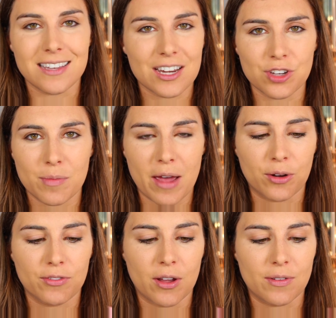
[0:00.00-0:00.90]
It's actually a
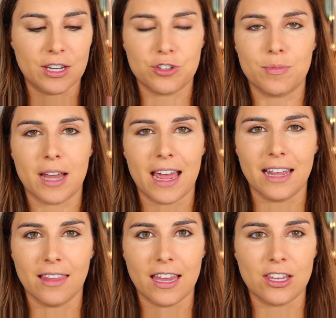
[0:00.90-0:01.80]
powder foundation, but
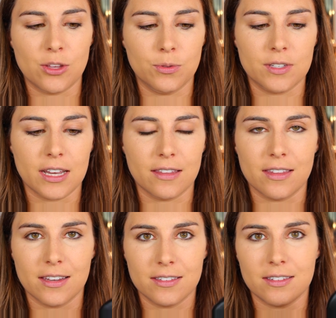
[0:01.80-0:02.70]
I like using
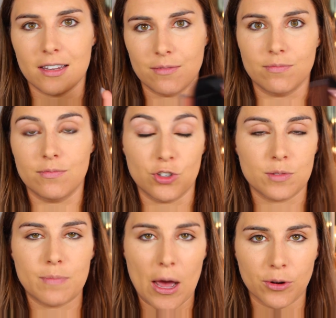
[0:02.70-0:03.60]
this in
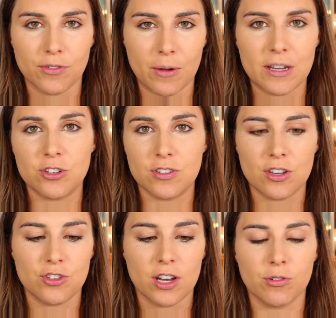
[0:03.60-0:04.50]
just powder foundations
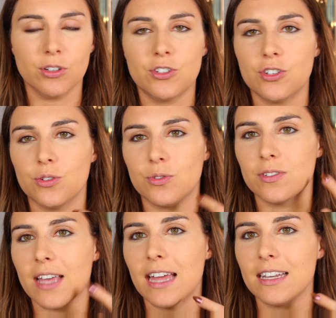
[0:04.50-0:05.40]
in general to
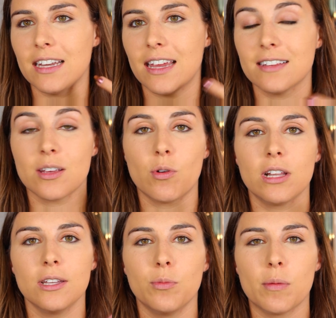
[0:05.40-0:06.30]
set in case I
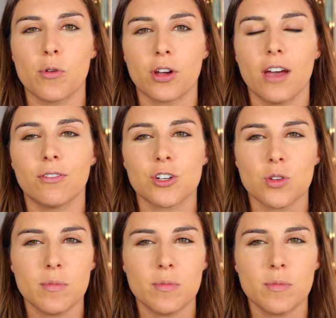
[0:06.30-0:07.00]
want a little bit more coverage.